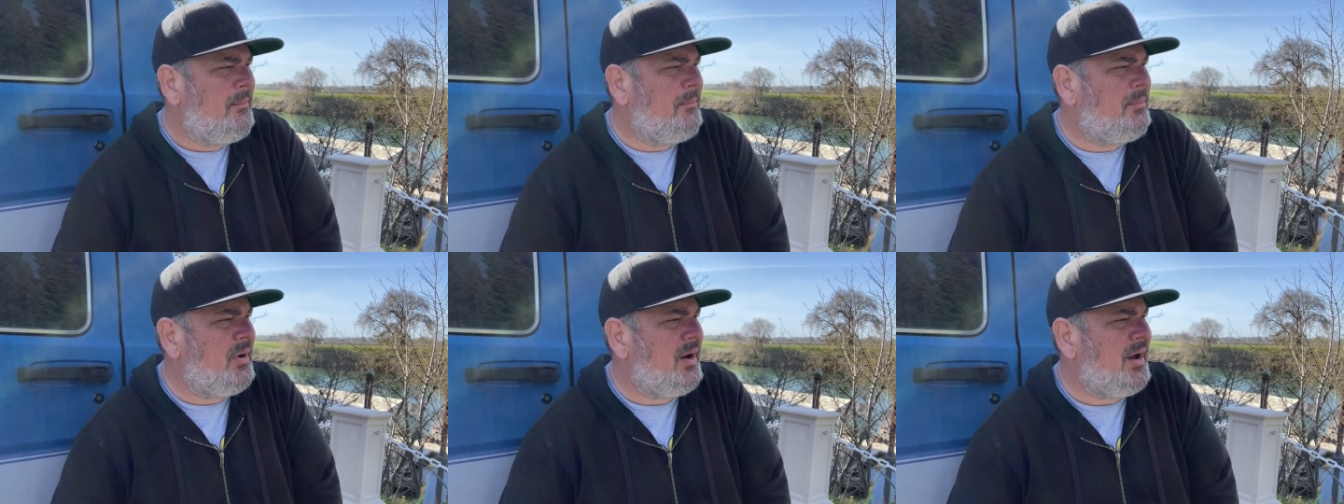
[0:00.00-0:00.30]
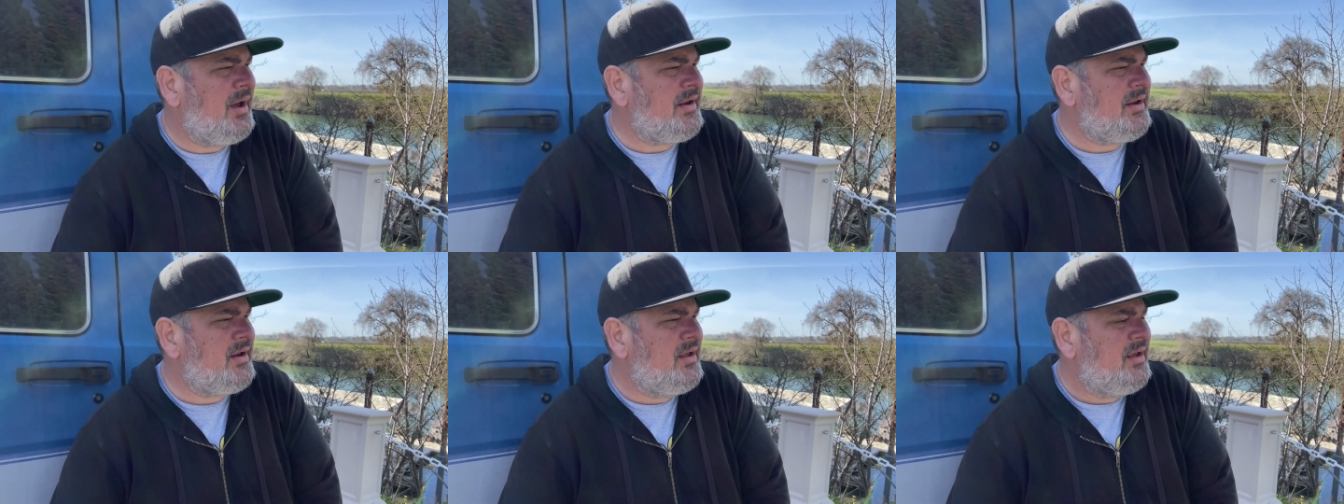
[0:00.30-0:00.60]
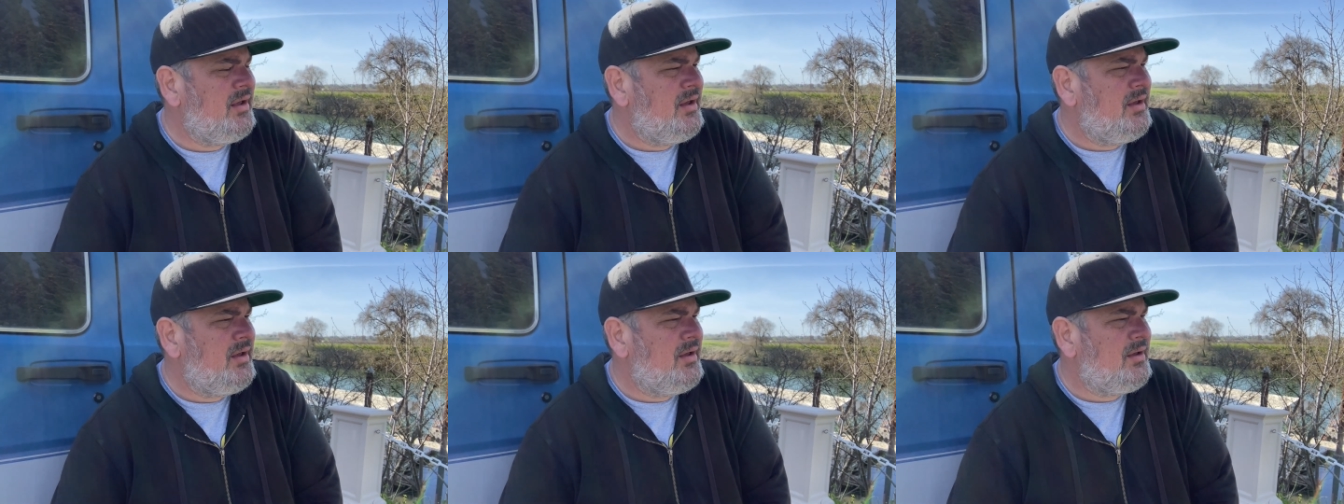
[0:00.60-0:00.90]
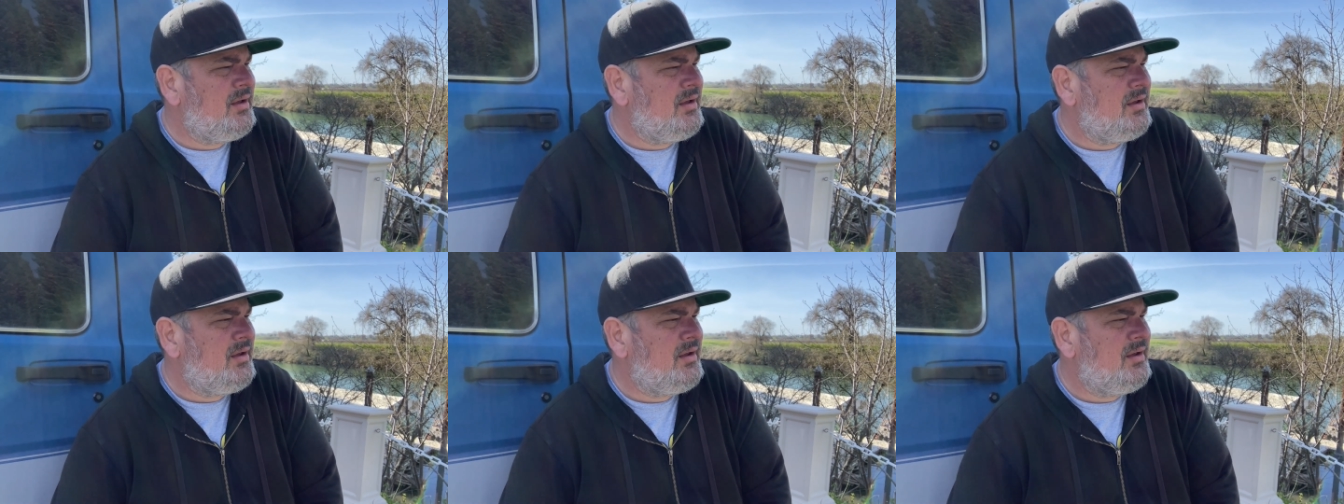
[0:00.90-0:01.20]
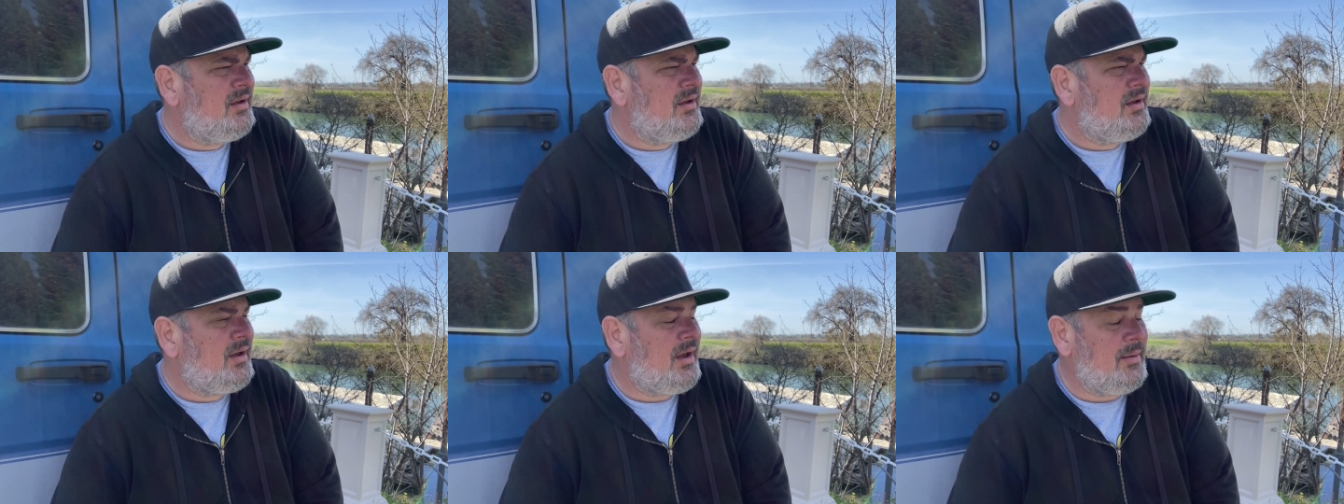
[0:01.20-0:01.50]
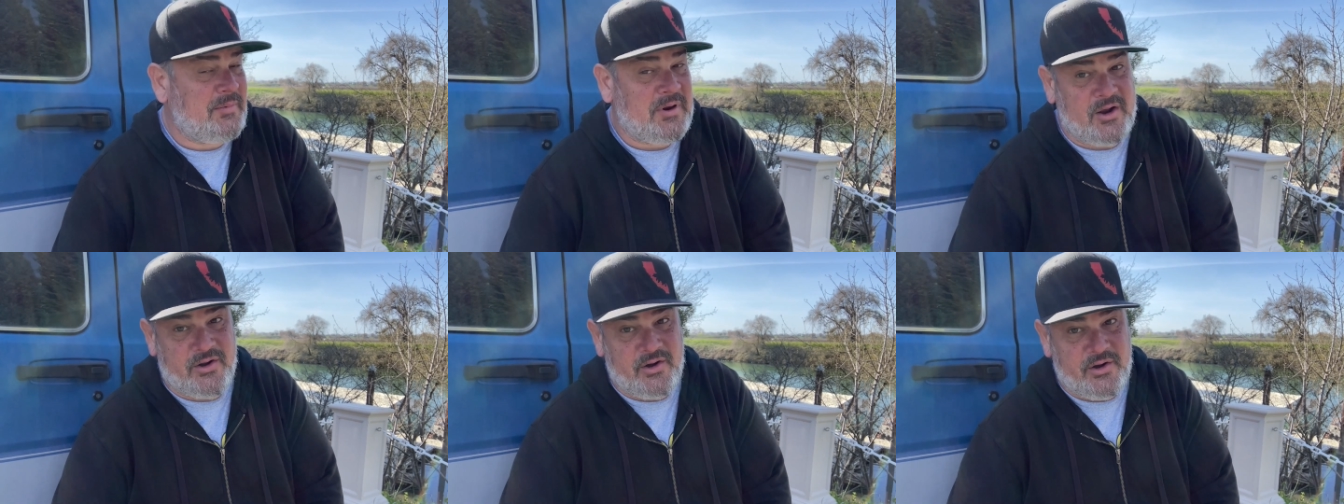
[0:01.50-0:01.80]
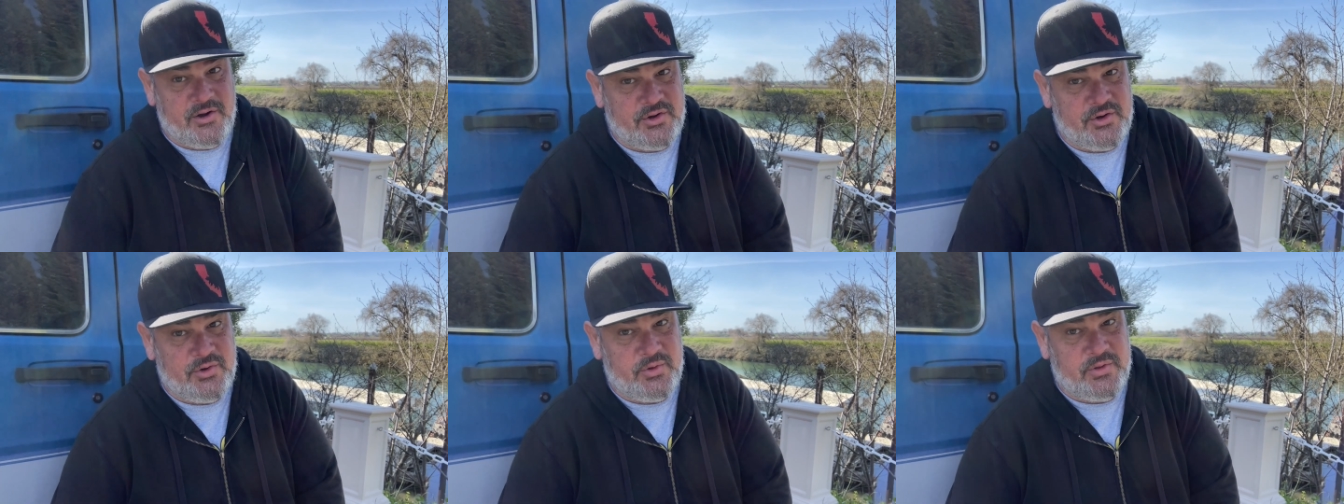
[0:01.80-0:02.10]
But I'm not going
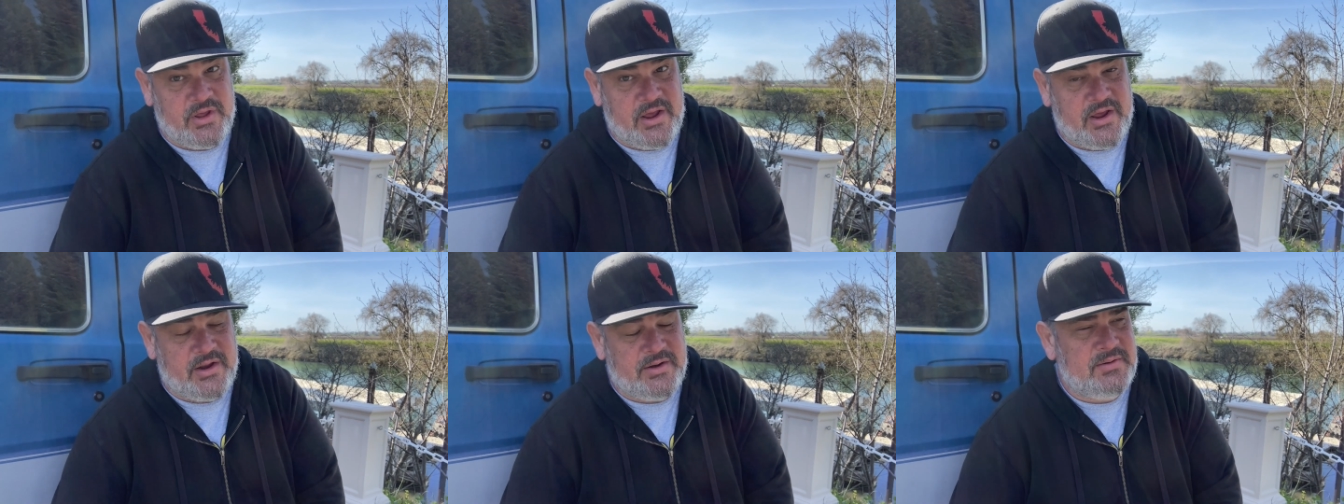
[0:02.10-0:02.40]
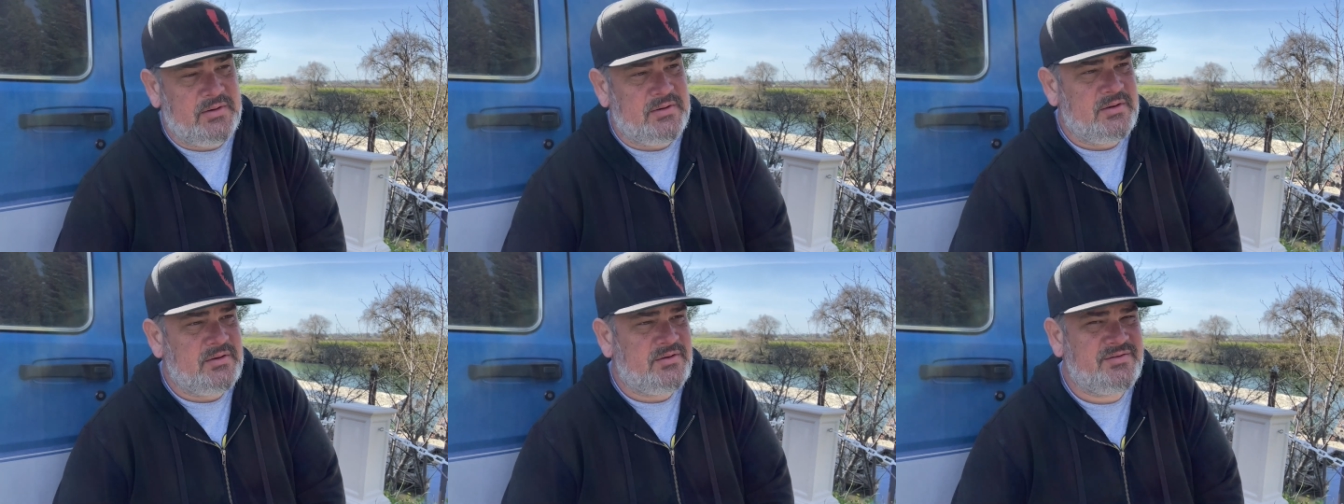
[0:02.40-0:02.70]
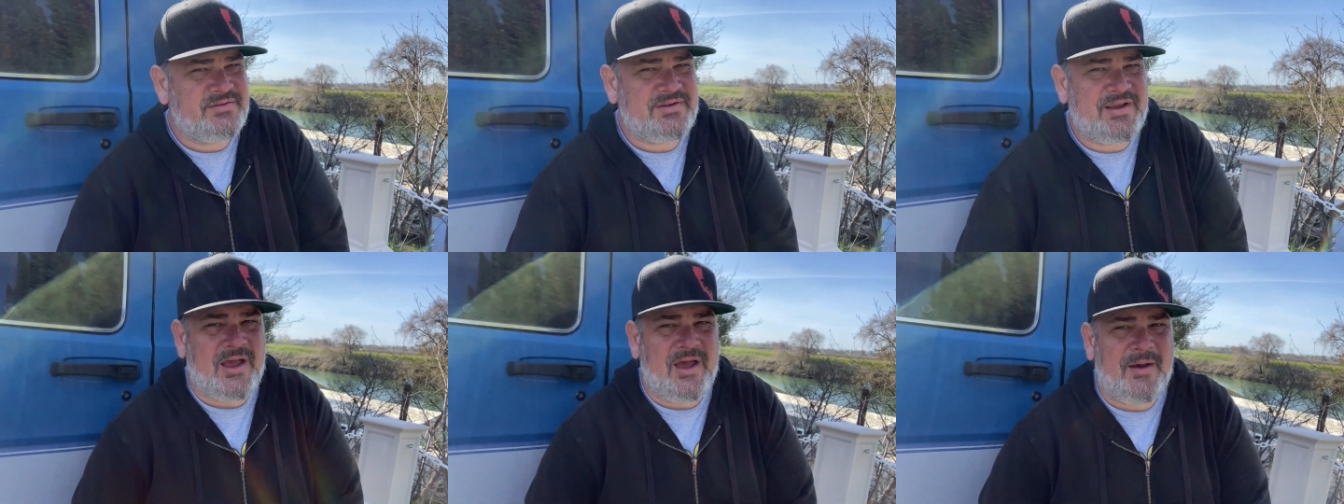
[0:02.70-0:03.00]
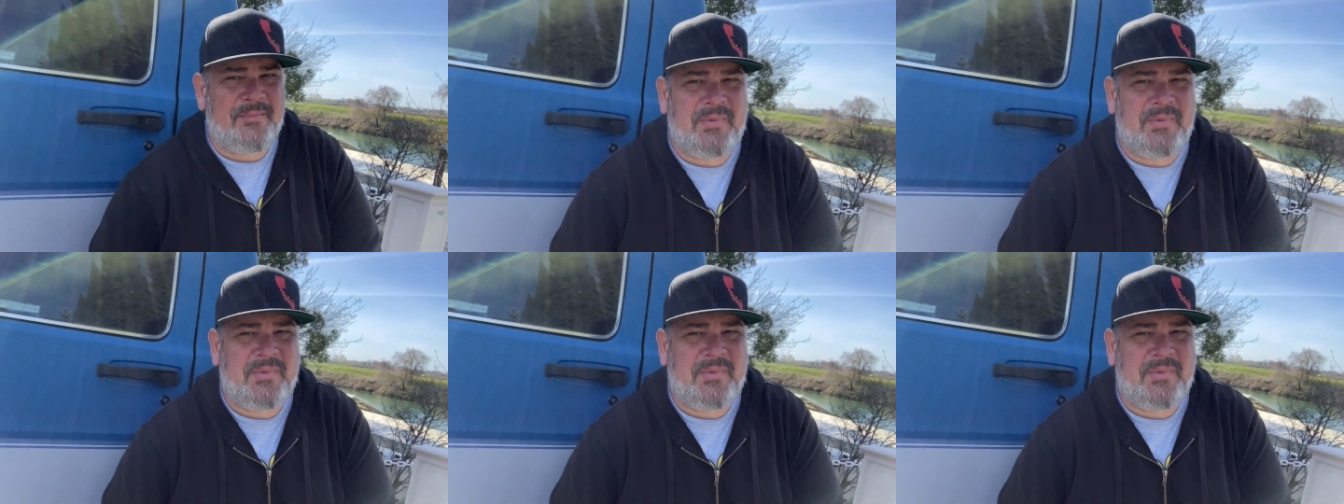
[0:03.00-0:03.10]
to do that because I got